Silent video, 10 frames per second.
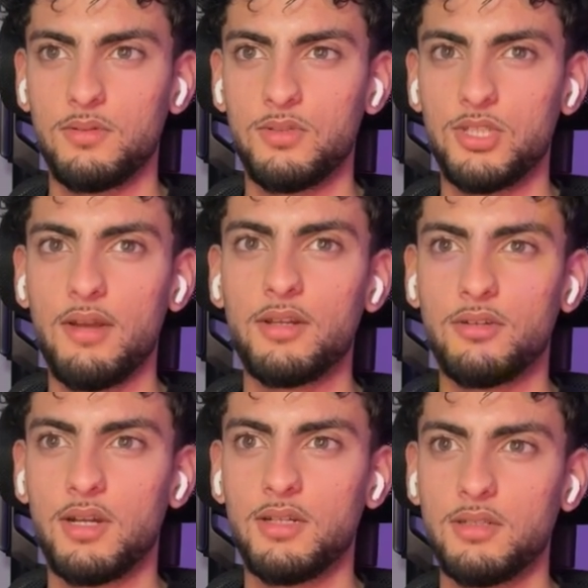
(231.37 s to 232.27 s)
Sharing
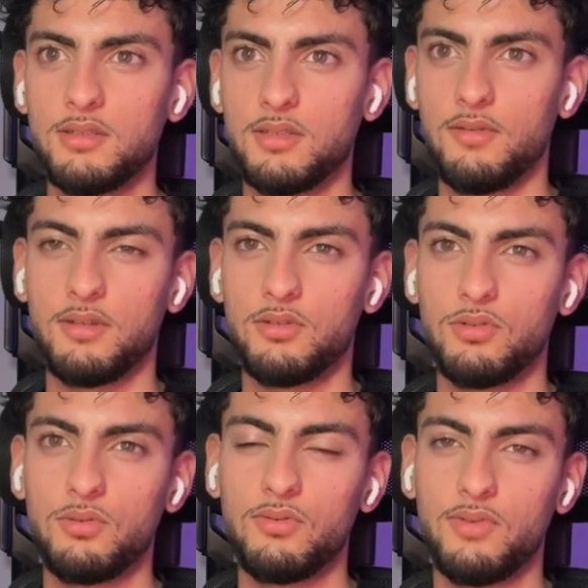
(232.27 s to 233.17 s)
credit doesn't have anything to
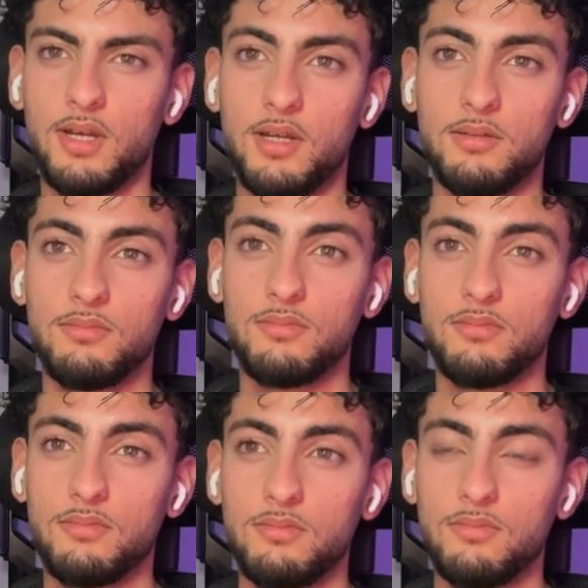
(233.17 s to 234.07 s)
do with that.
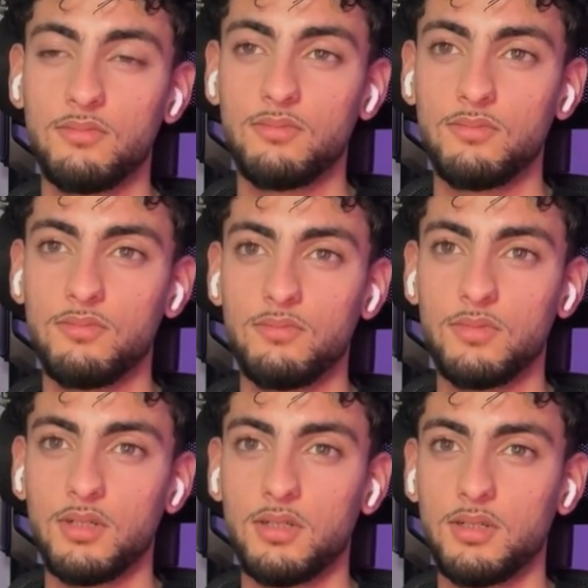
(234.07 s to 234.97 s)

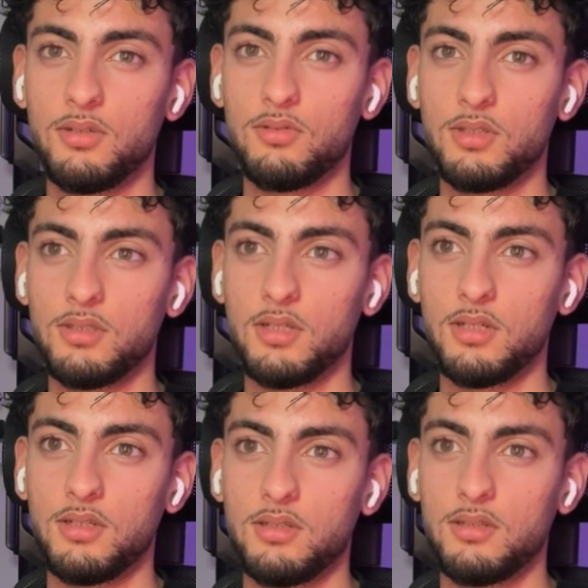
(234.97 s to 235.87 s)
I don't think
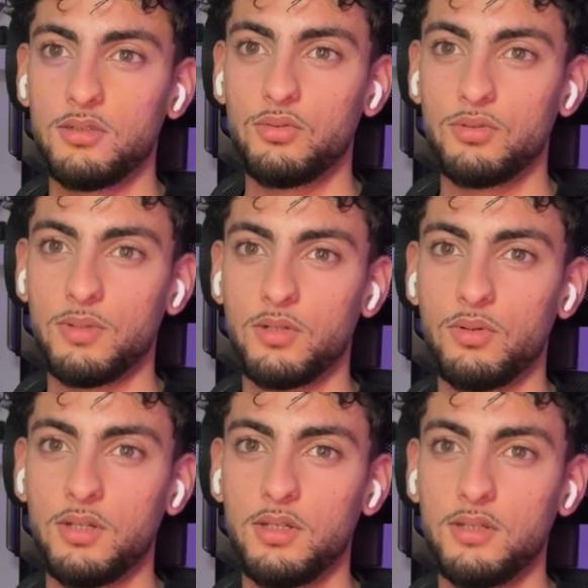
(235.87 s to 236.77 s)
that talks about
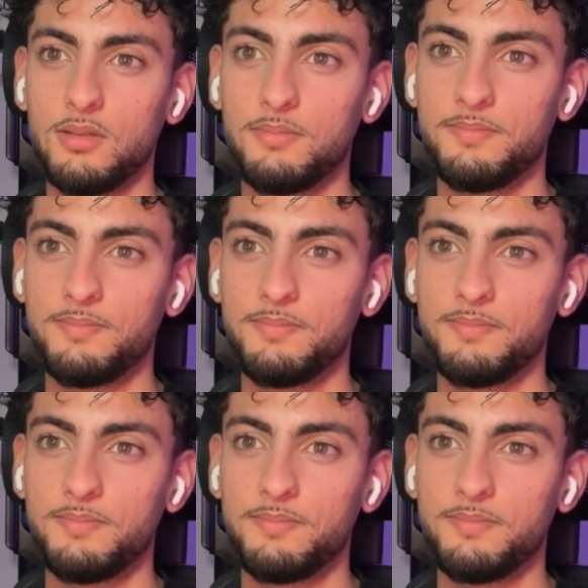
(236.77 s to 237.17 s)
equality.